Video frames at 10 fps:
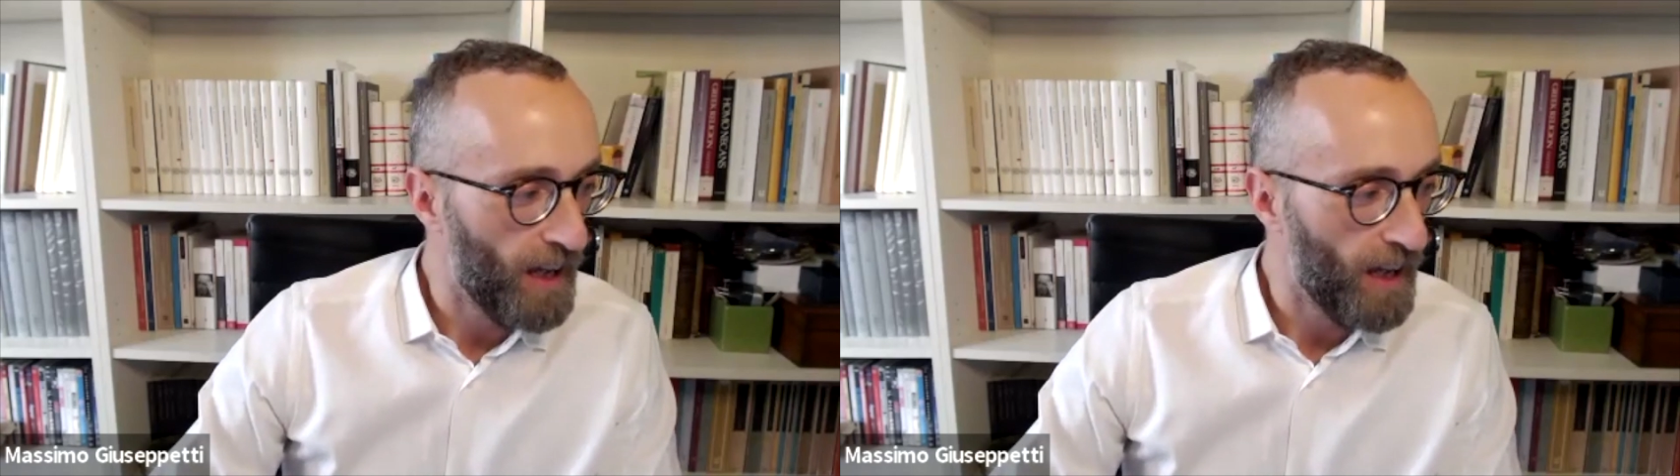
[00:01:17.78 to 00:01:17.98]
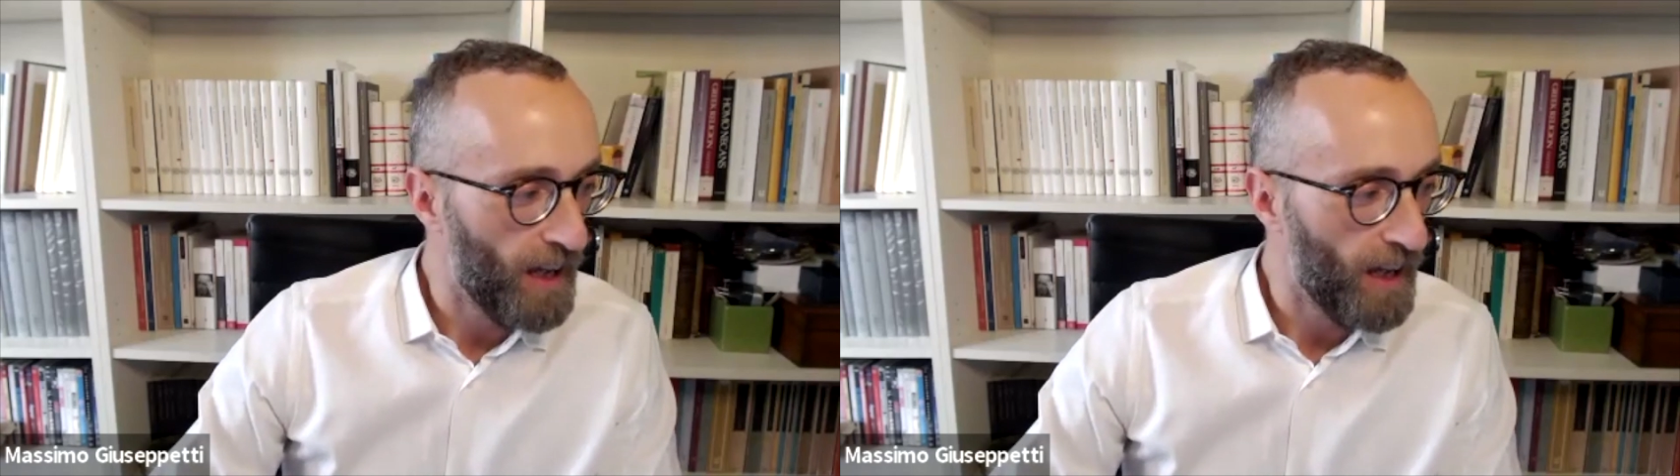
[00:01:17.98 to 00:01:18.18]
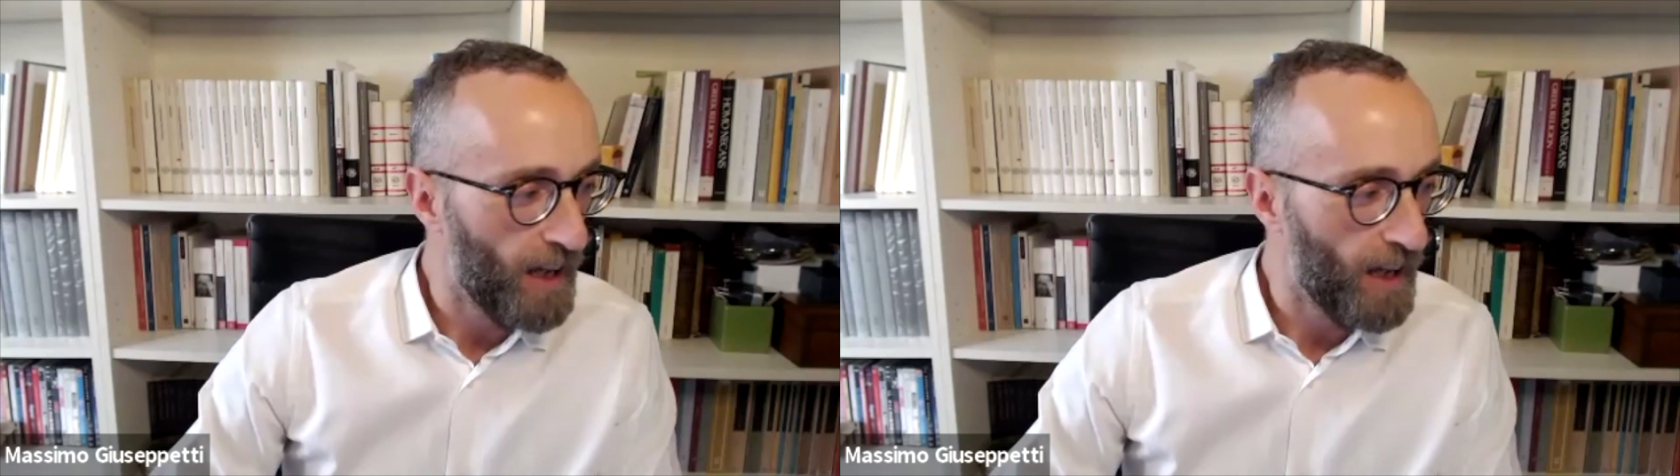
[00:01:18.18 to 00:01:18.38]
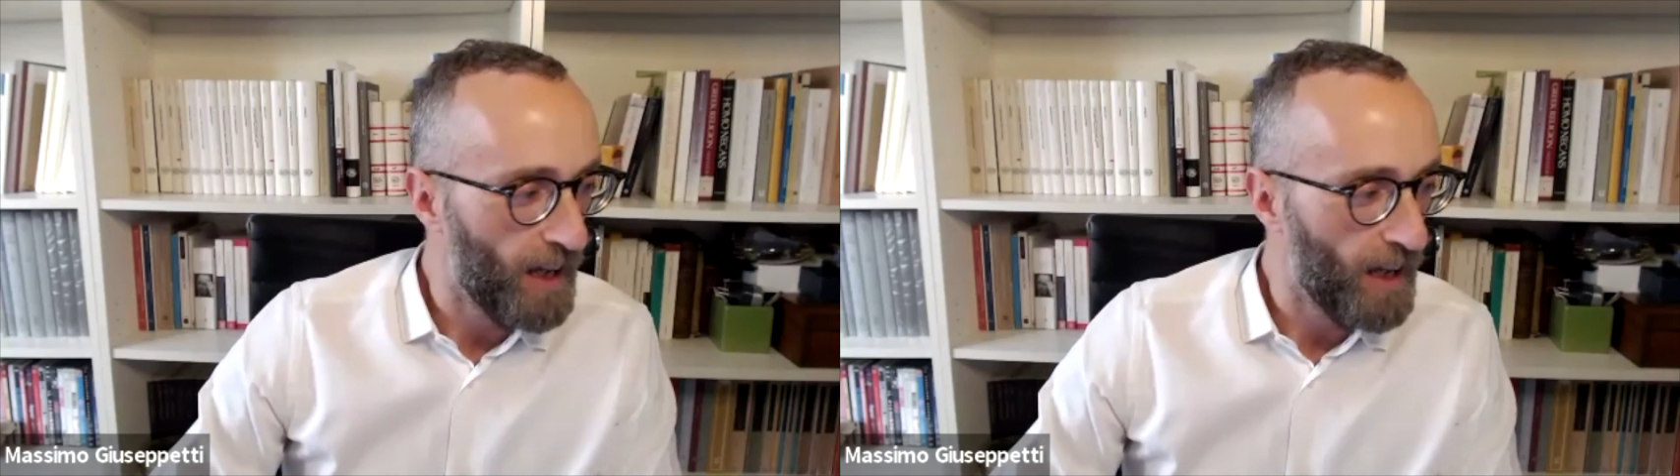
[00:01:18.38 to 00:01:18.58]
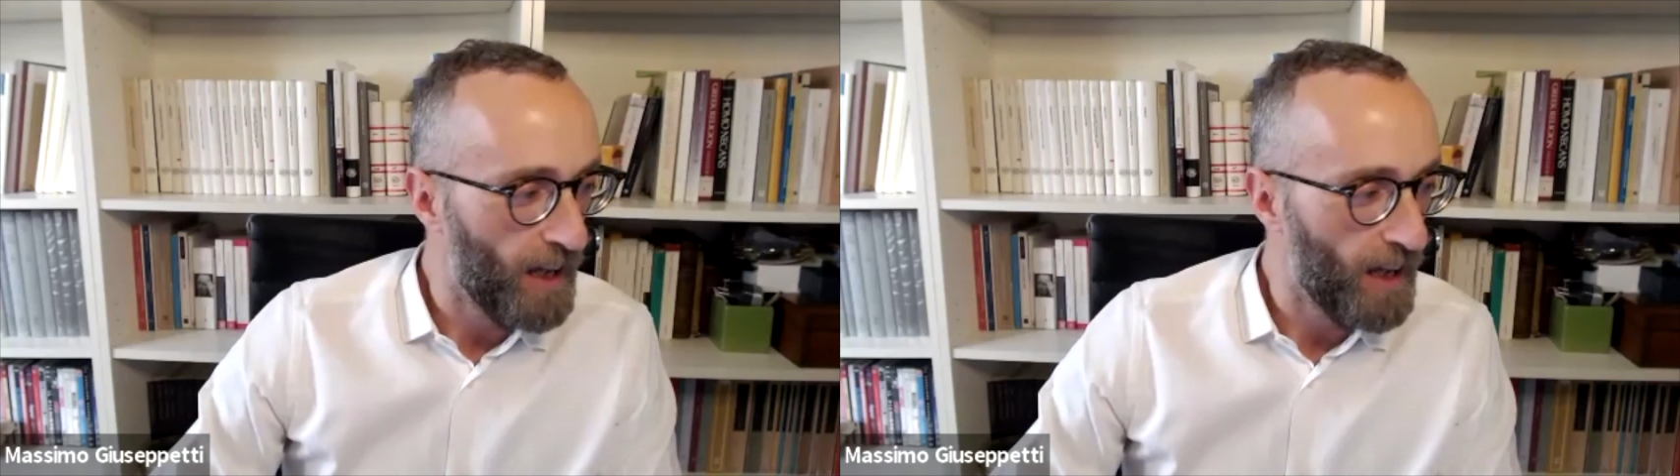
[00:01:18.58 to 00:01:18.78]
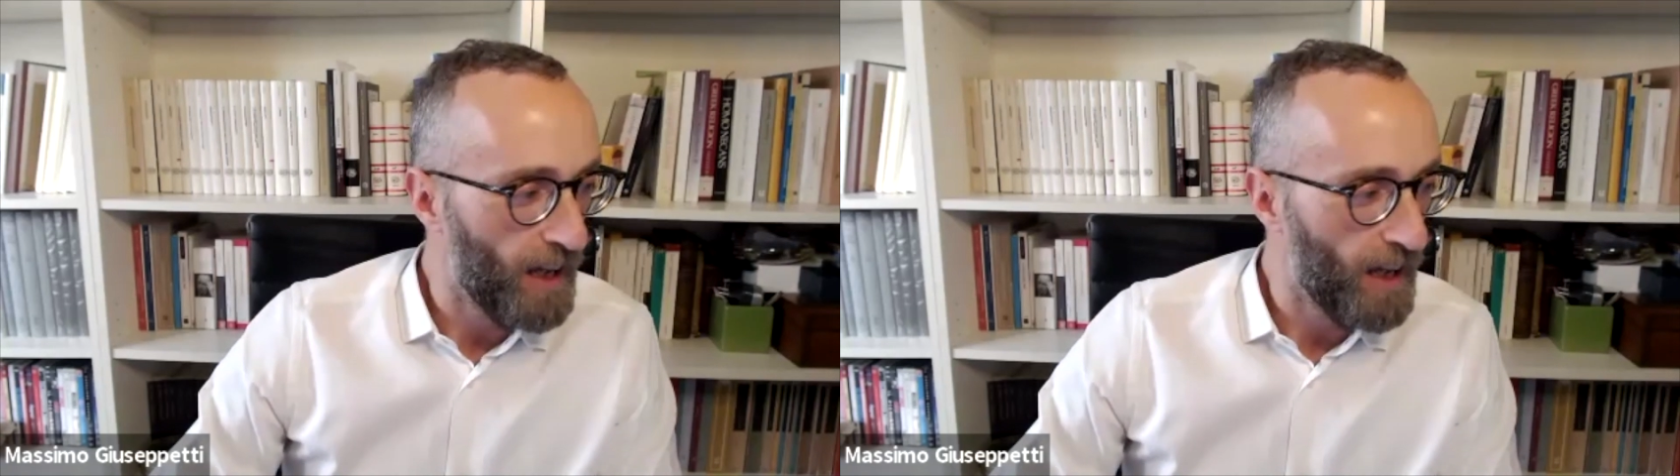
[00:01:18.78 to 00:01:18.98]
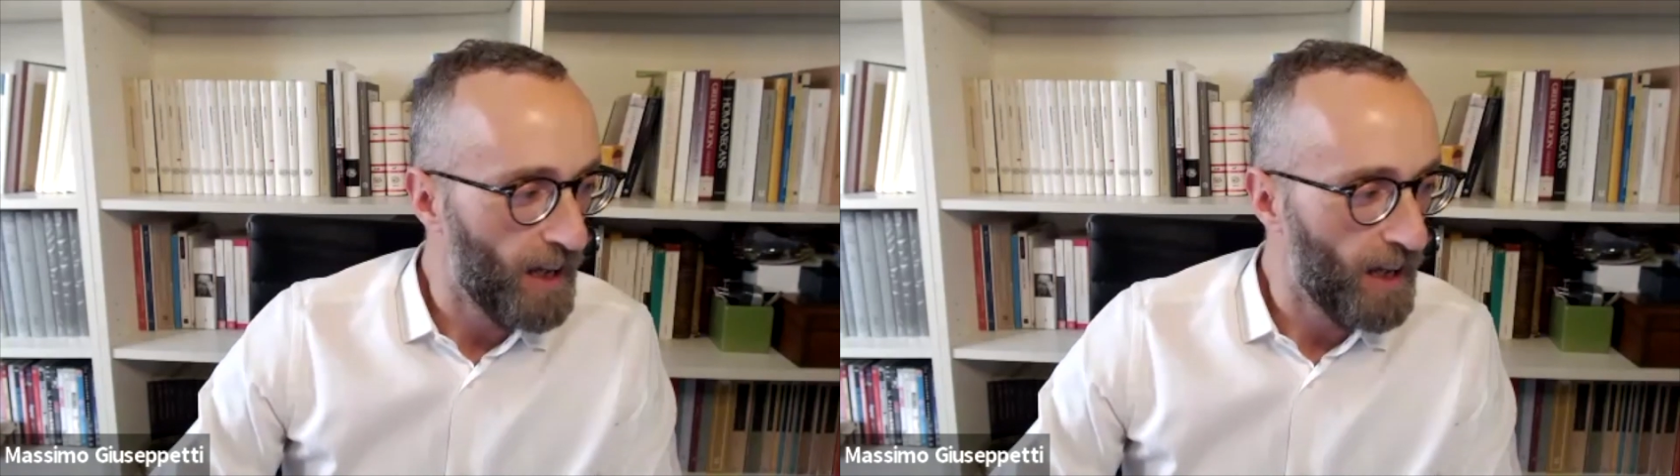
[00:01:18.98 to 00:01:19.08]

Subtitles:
So let me